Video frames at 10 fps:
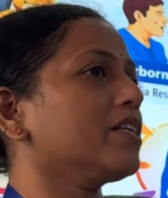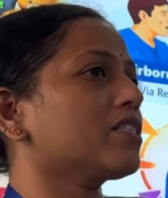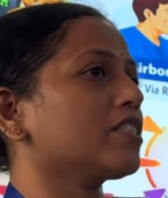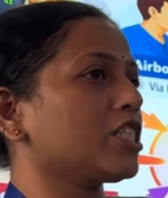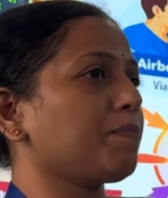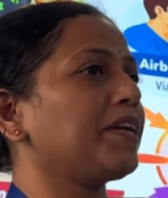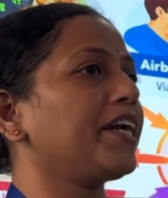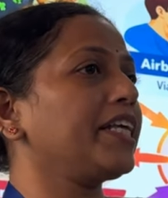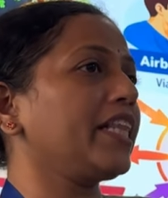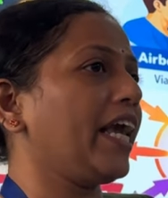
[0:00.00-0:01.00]
suspended
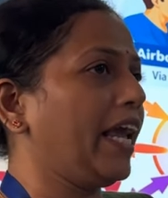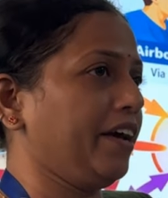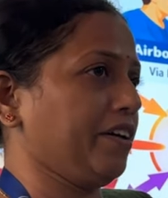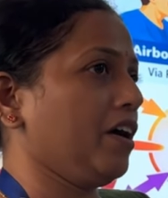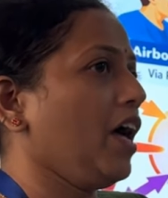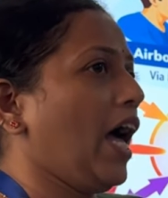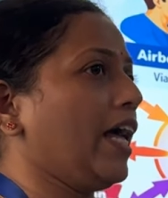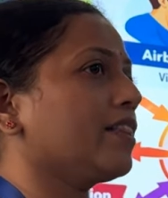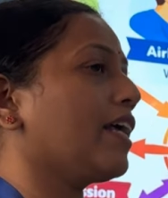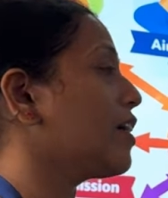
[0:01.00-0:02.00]
in the air,
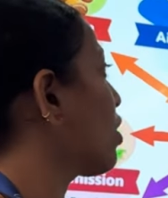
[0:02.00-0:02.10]
and that